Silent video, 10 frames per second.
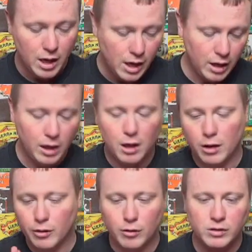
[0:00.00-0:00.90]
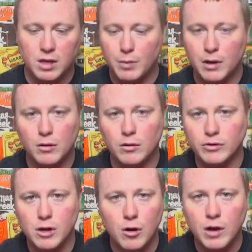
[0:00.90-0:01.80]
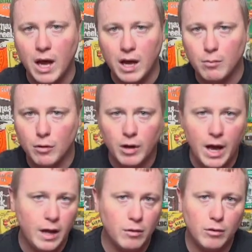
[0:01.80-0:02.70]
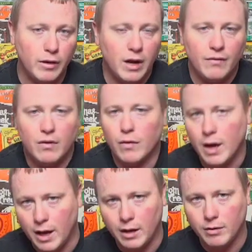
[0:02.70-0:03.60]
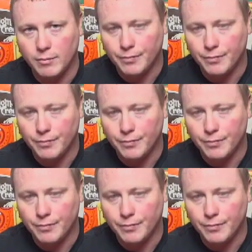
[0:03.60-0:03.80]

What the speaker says: any other typical dark ambered ale that I've ever had.